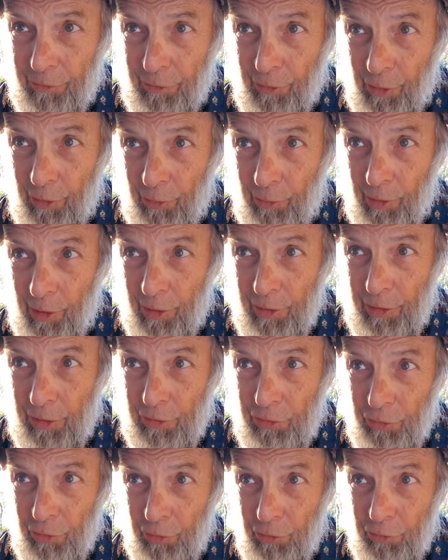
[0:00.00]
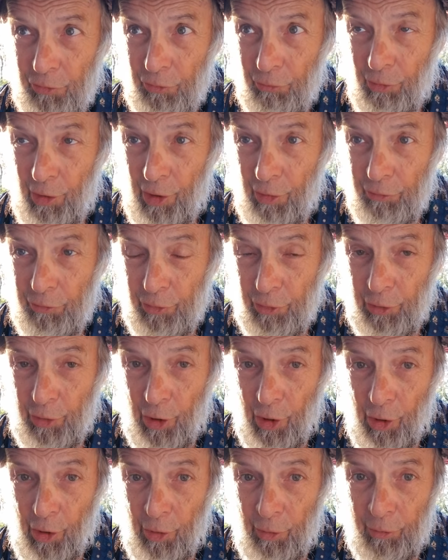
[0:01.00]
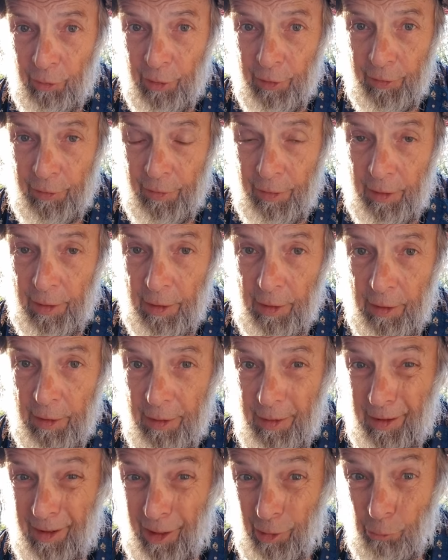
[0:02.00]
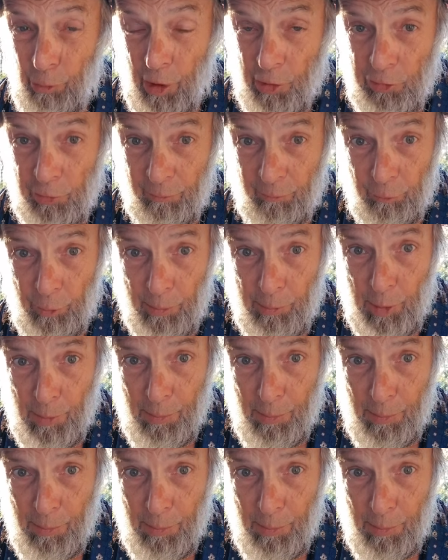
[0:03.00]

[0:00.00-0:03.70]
so he turns around to go. And I watch him from the